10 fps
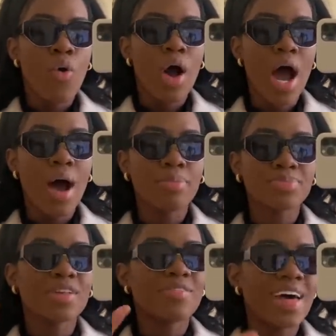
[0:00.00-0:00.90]

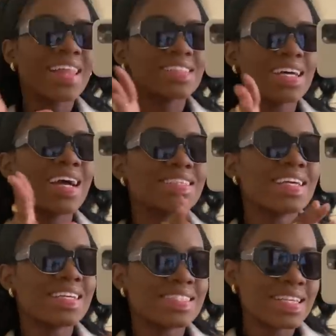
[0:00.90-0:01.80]
Valentine's Day
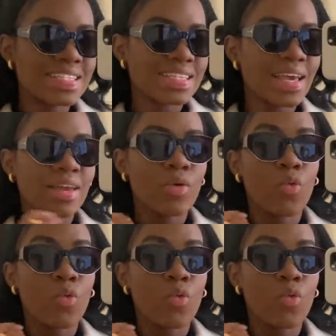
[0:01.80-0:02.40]
season.